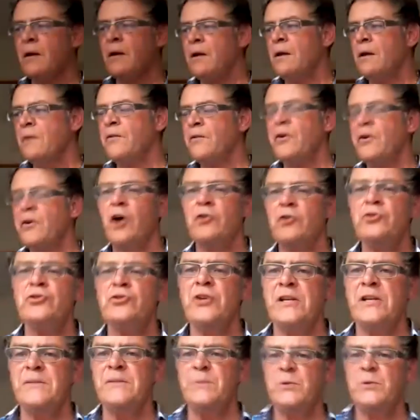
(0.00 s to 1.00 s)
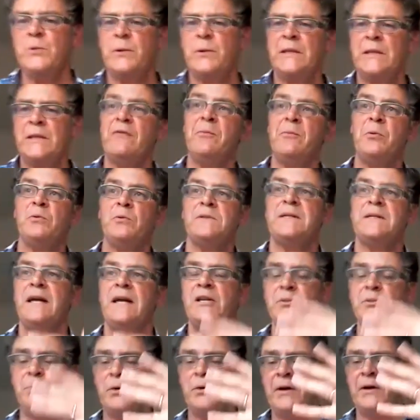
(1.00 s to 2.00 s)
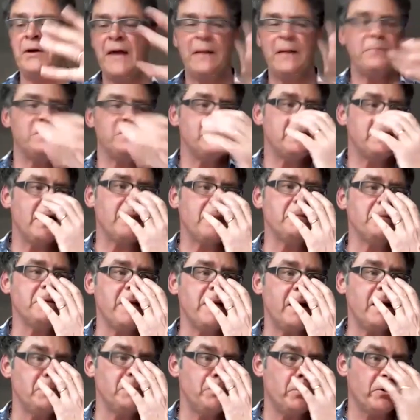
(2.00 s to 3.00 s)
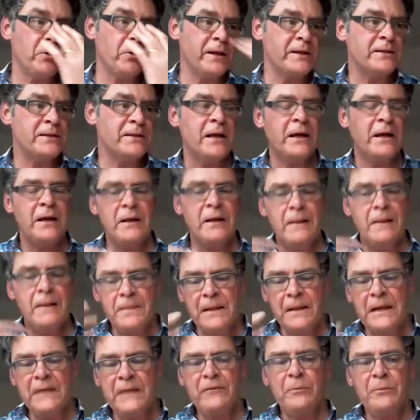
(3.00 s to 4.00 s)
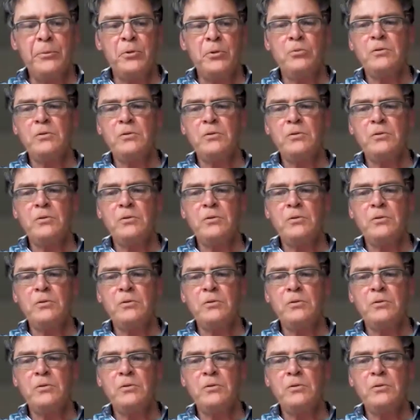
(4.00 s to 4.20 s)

the contrast between the Liverpool sketchbook and the Amsterdam sketchbook is the Liverpool